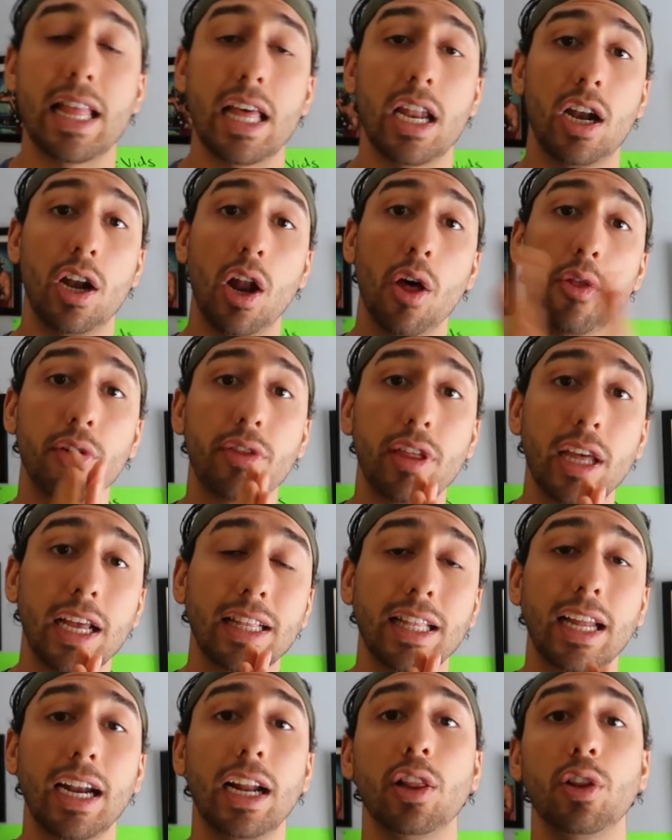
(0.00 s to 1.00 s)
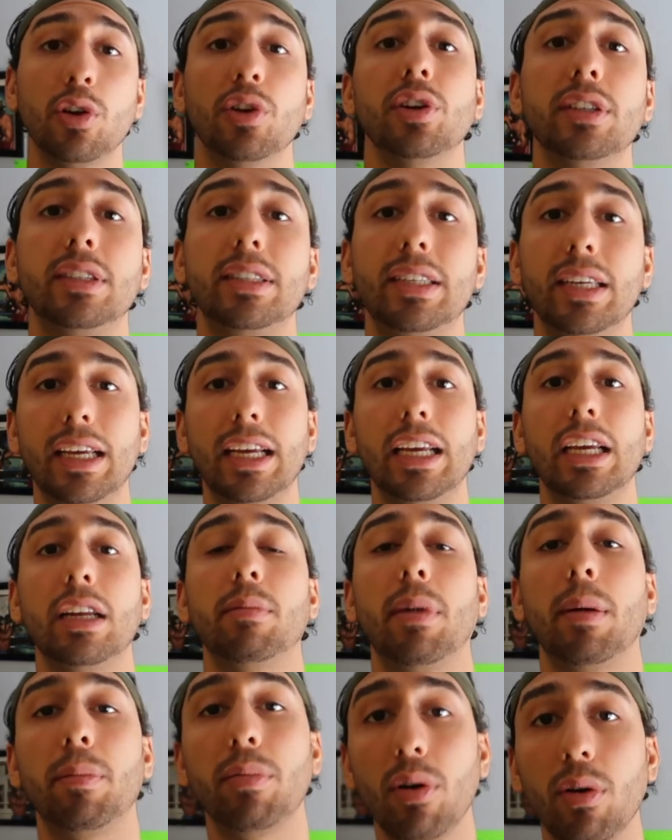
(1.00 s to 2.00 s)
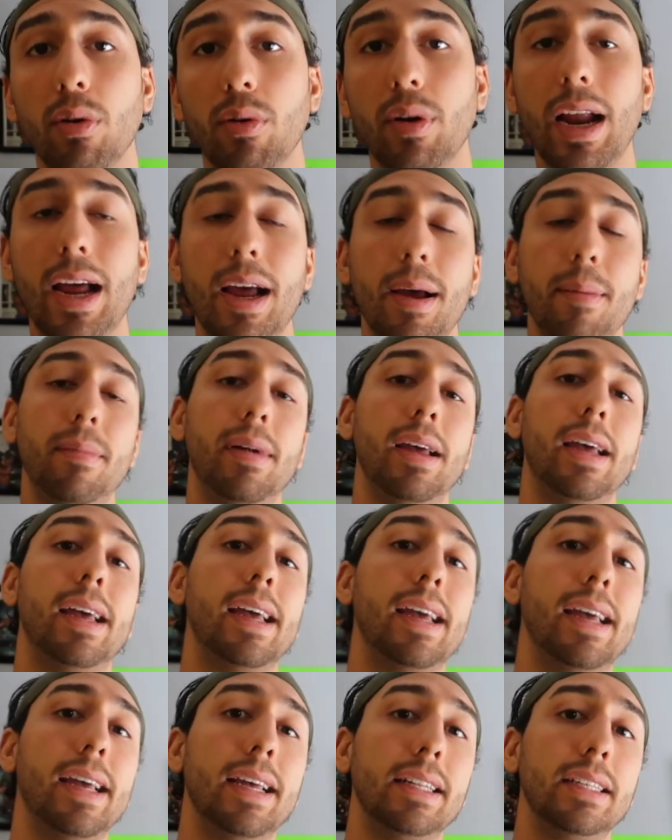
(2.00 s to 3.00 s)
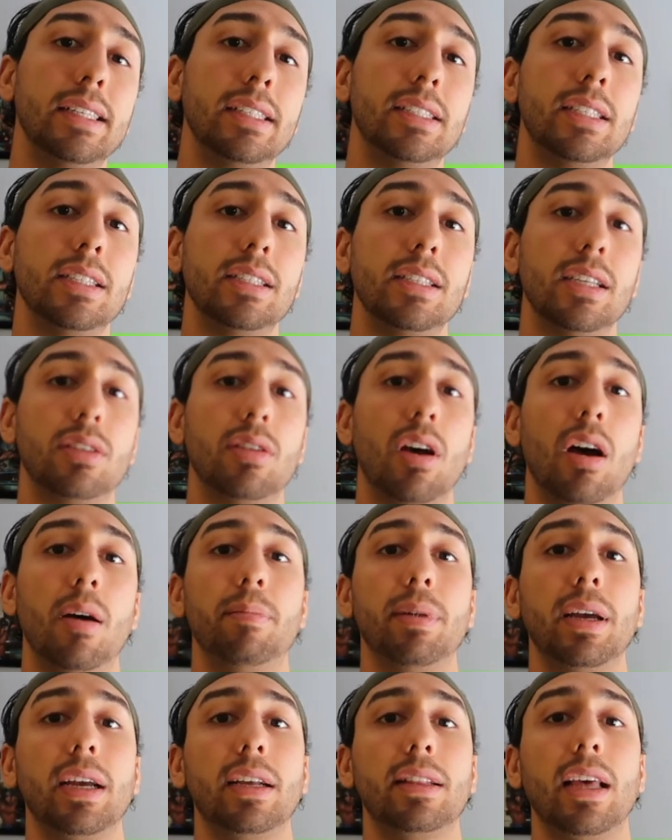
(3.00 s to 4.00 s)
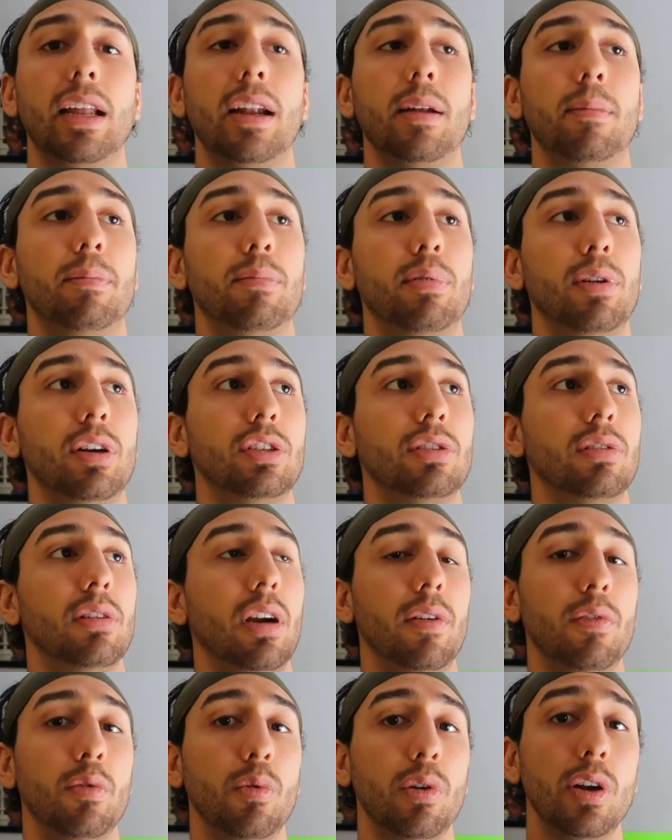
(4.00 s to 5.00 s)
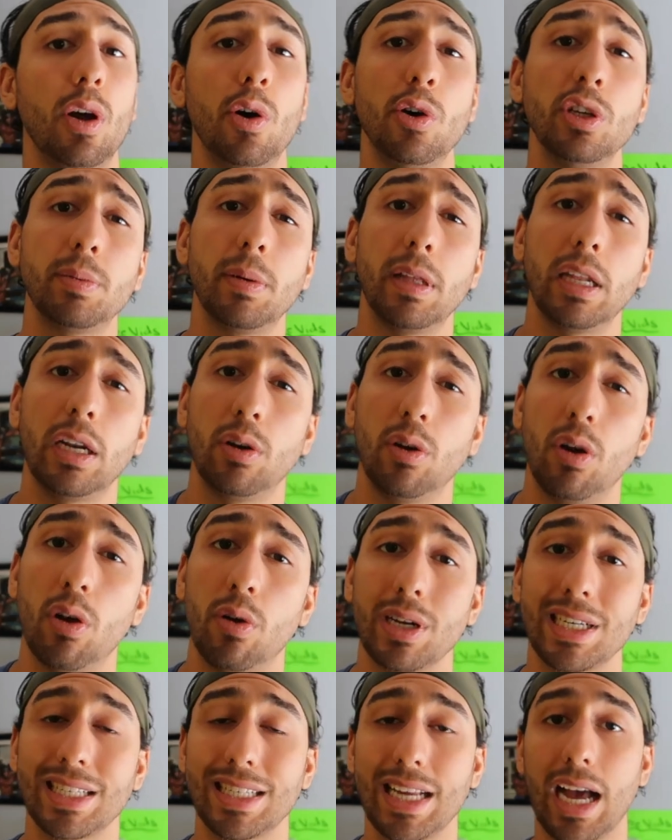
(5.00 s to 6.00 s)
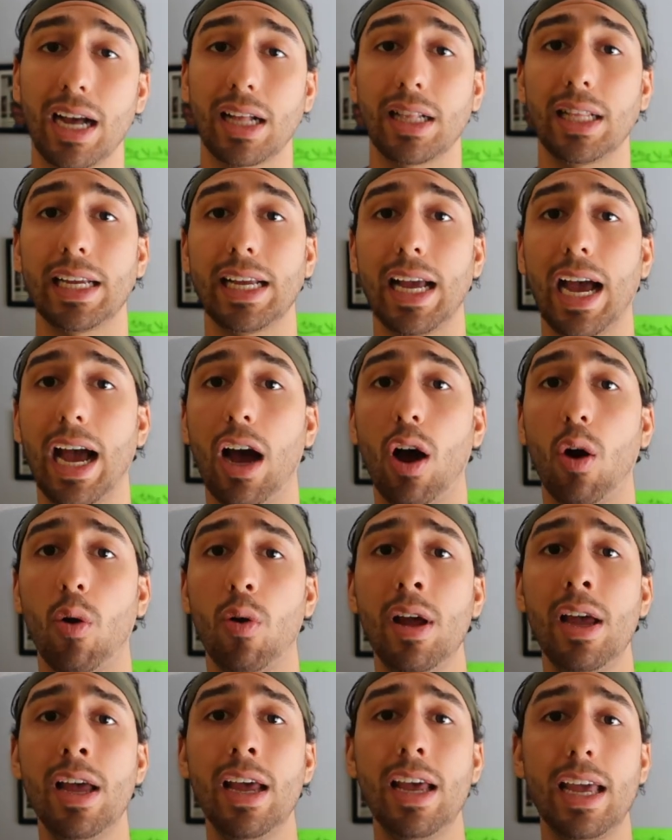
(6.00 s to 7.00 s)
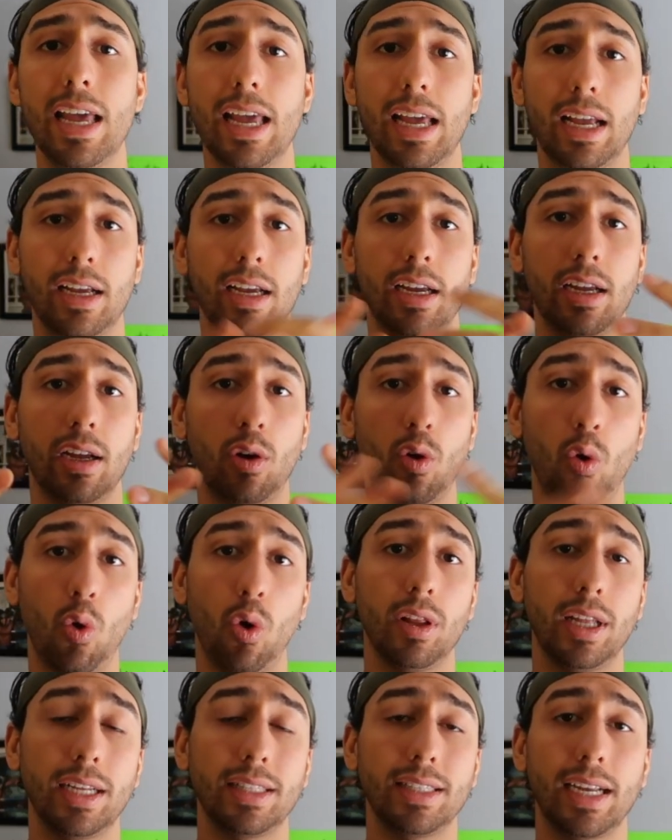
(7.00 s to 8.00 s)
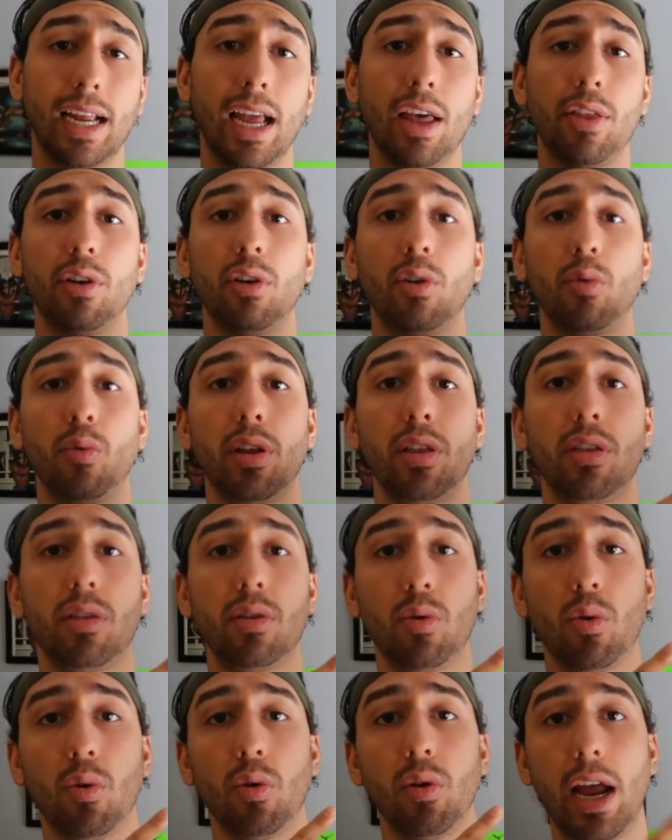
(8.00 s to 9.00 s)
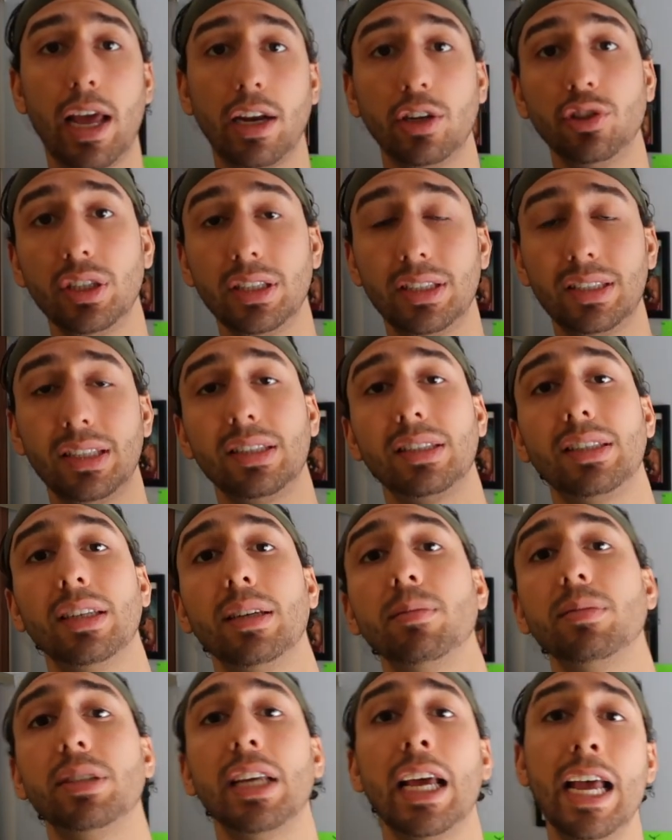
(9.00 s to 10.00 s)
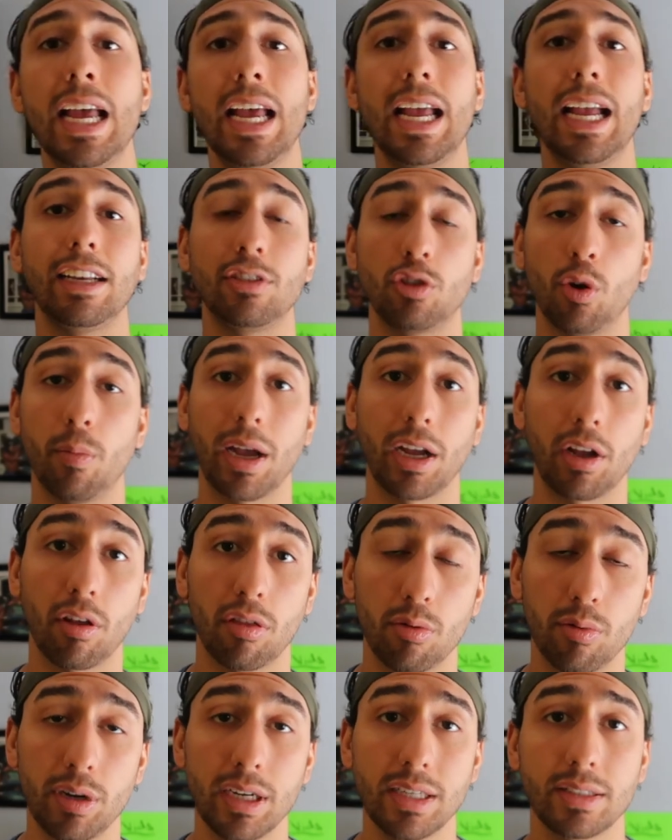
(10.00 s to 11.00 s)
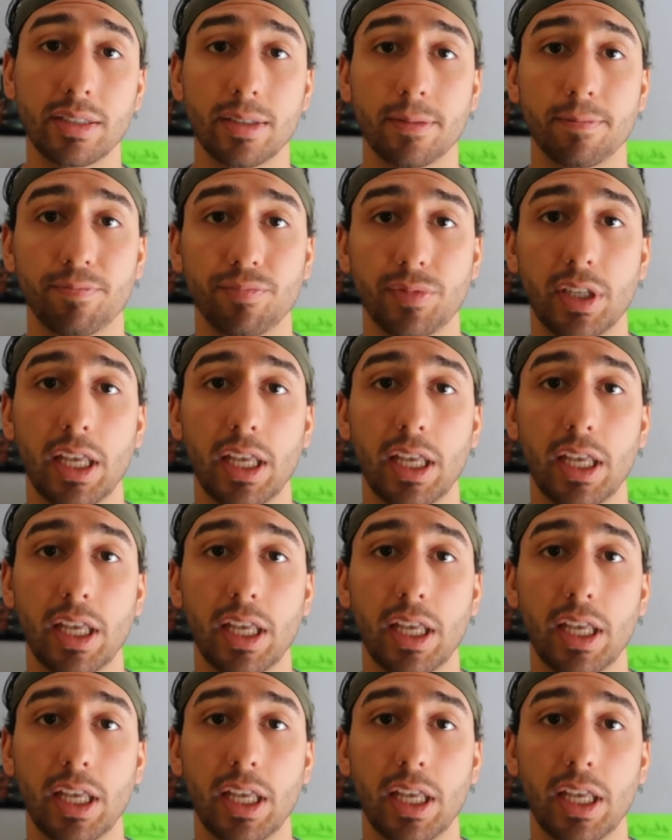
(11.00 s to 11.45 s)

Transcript: And then another thing that I learned in my program, and this is a topic that I'm pretty sure everyone knows, but they don't know exactly how it can correlate together with your energy systems, is omega threes.